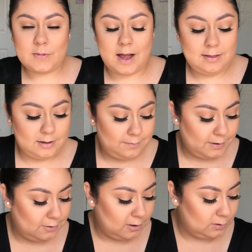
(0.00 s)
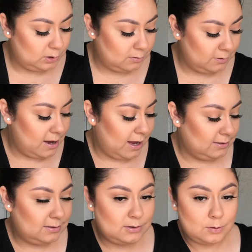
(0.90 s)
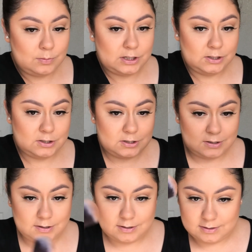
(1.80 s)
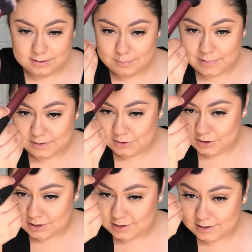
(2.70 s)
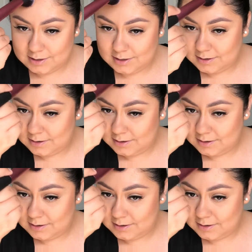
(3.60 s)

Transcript: I love how contour adds so much dimension